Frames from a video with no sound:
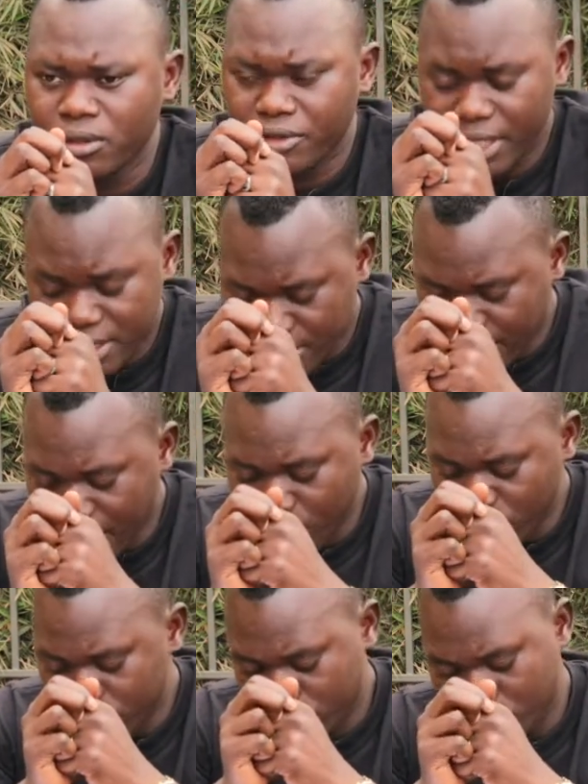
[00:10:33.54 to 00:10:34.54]
right
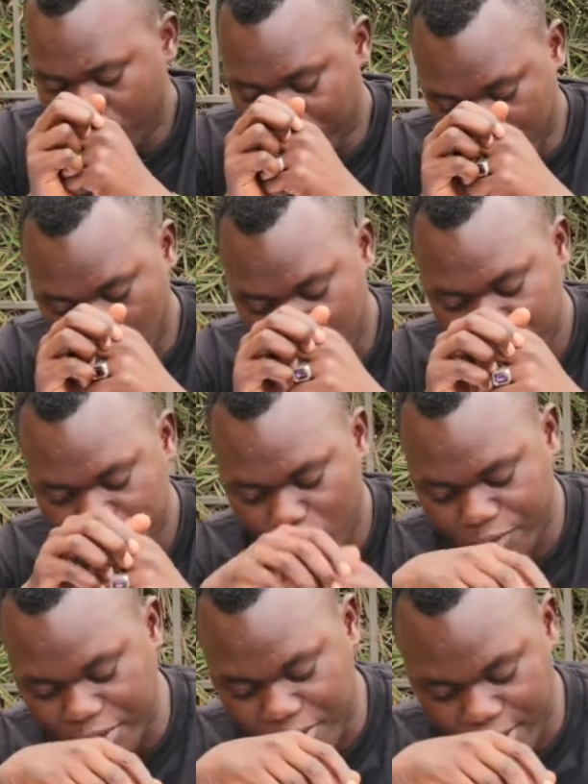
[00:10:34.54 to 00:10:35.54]
now, because
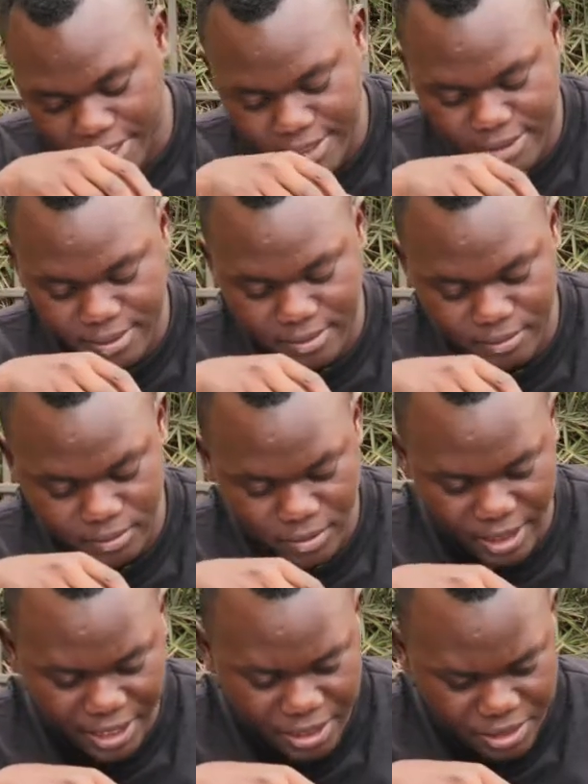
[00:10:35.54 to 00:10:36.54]
of the threats
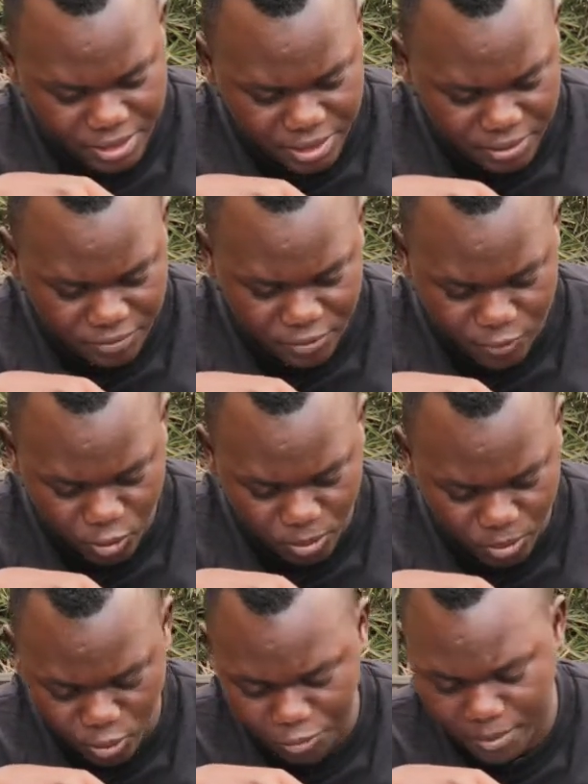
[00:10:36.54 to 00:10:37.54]
that I received
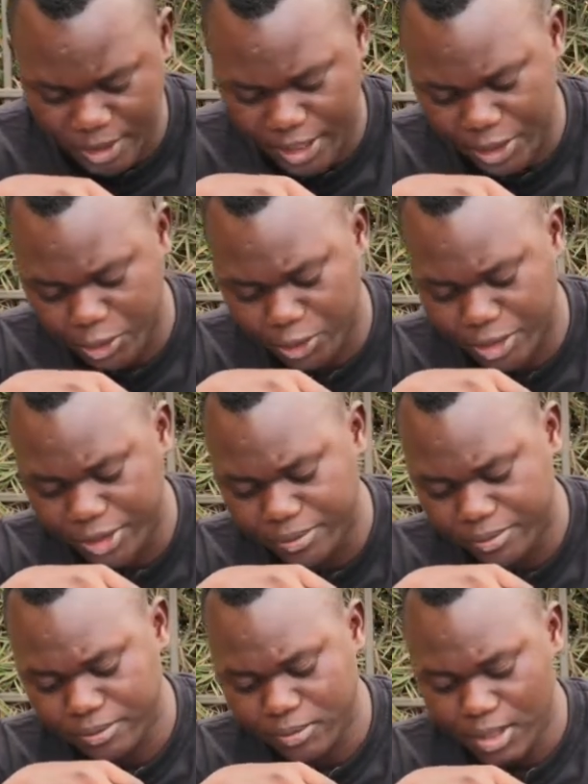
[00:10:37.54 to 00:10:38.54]
from Koffi Mac-Adory
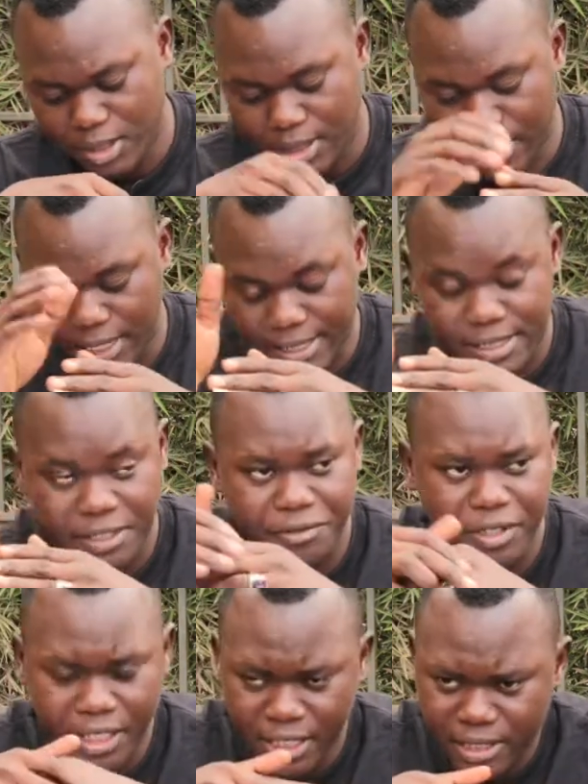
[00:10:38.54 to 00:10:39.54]
last
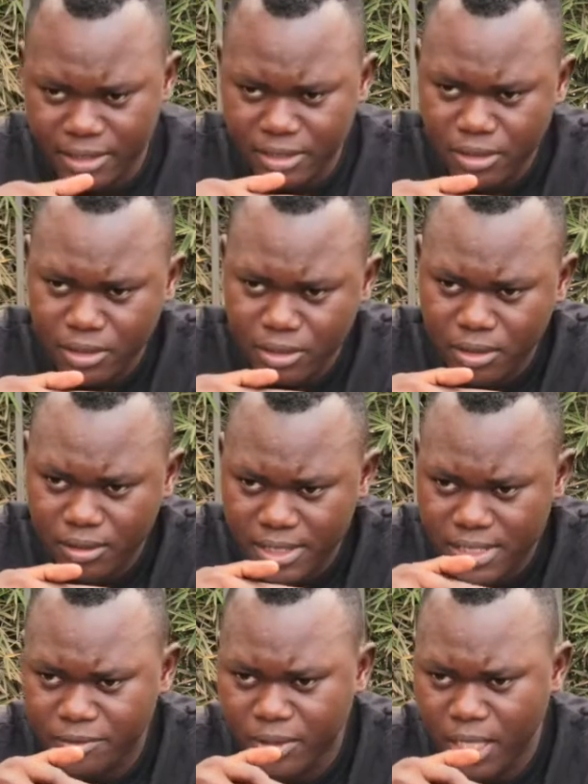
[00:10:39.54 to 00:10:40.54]
evening and
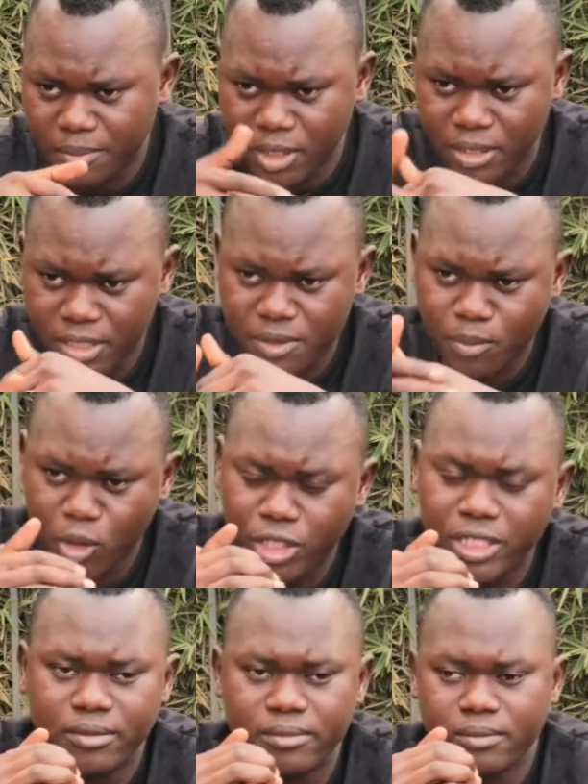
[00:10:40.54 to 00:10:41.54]
this
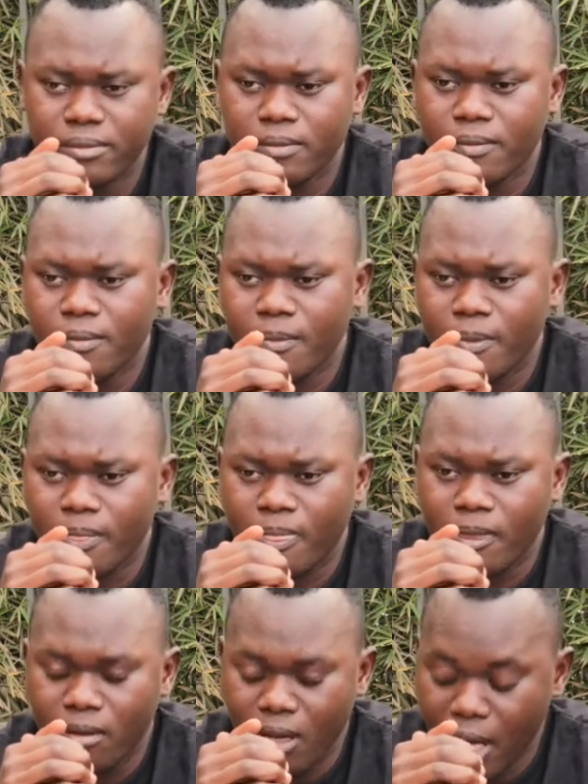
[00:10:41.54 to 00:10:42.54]
morning,
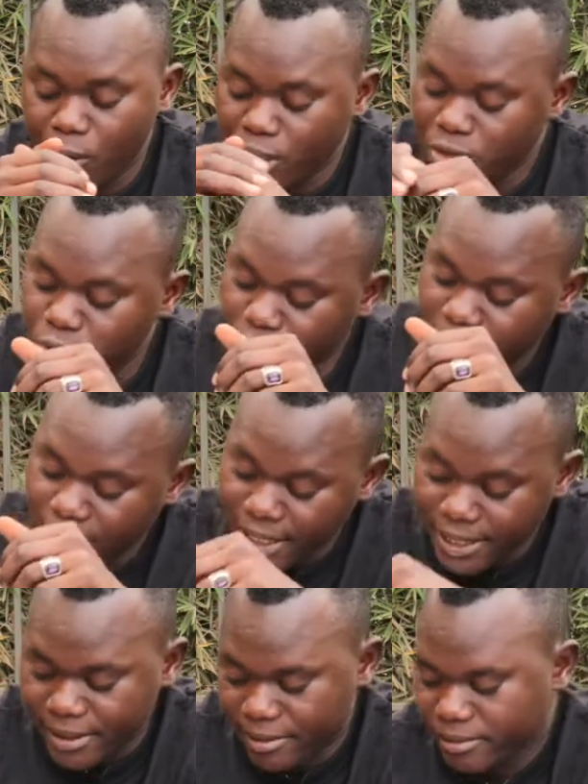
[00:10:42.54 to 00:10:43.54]
I want to
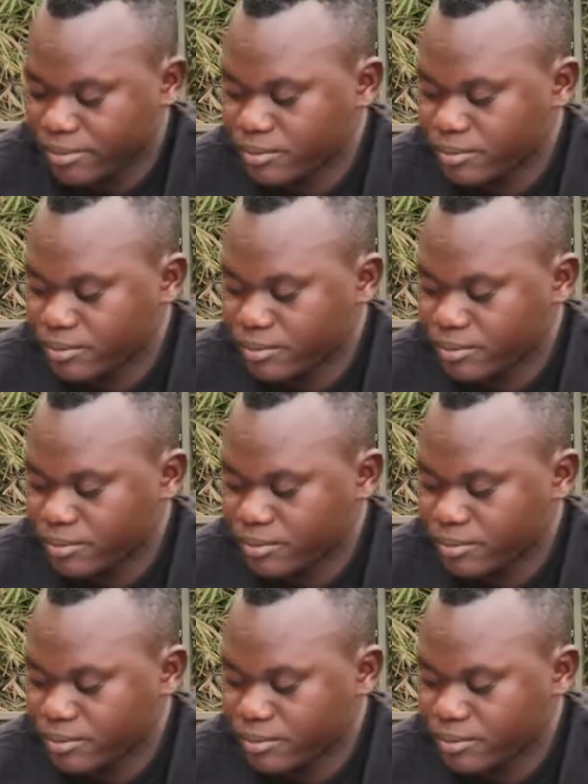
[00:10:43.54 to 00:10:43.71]
declare